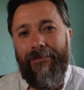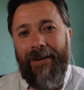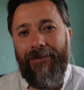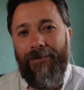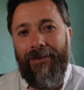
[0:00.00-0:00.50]

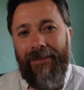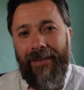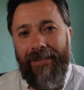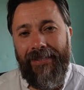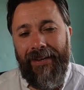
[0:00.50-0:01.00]
by doing
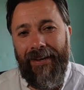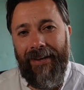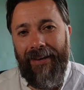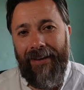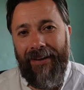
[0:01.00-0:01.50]
this
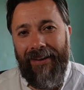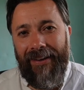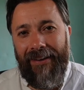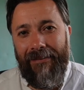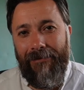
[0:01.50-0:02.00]

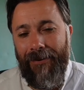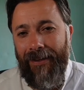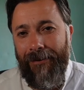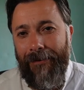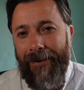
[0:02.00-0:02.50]
for
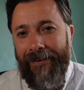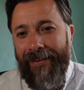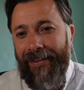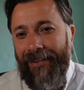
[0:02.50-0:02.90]
Yahuwah.